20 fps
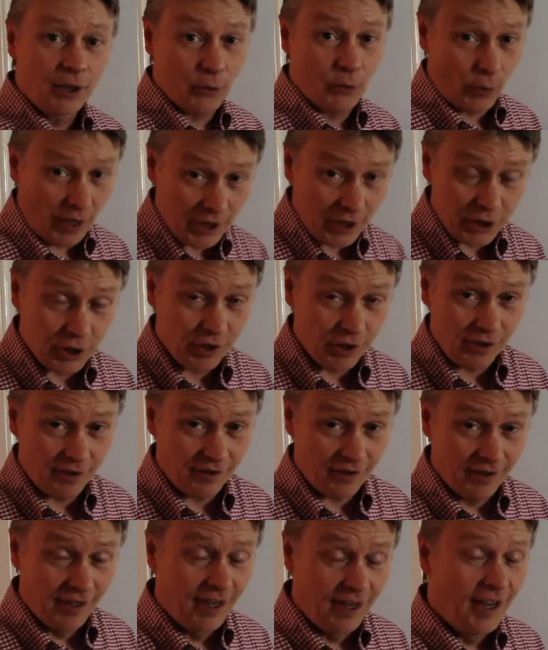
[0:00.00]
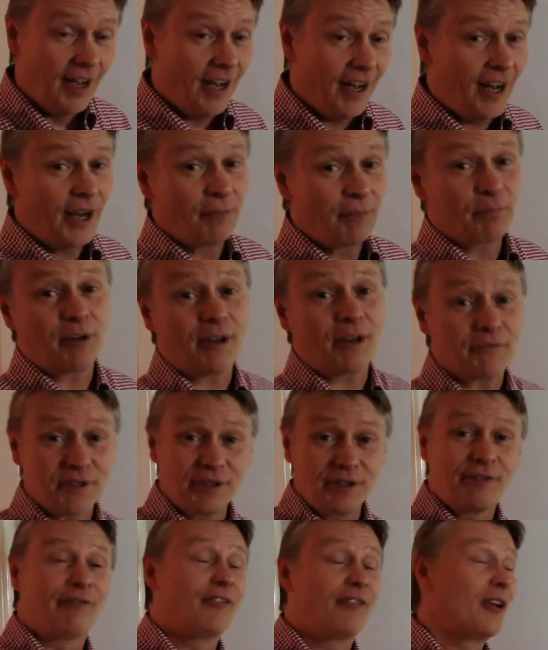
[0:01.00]
question. Perhaps
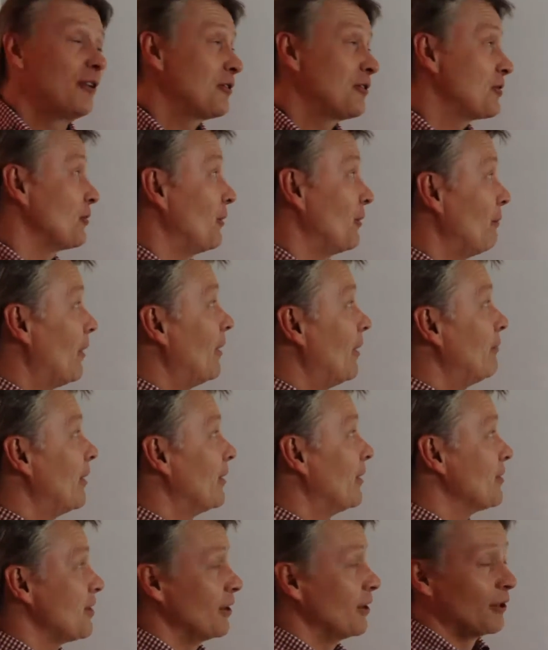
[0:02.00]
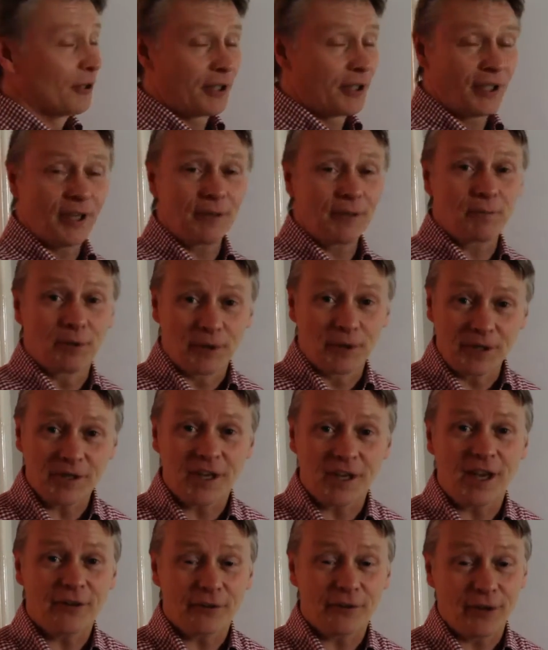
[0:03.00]
in the future we might be able to look at putting
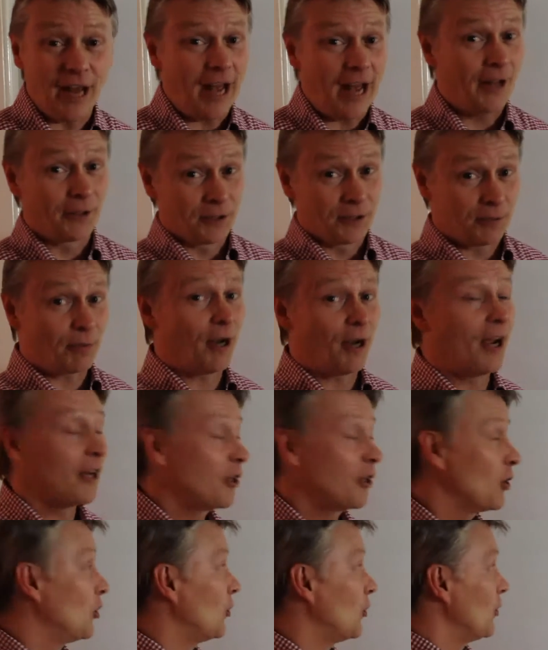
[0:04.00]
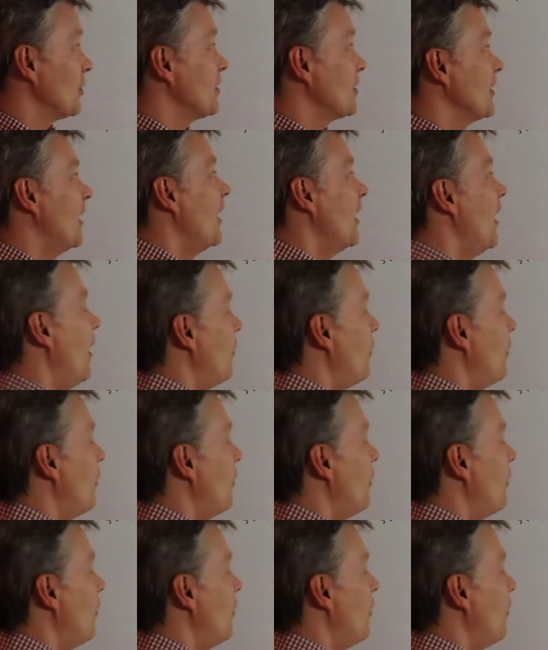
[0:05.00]
together an algebraic course.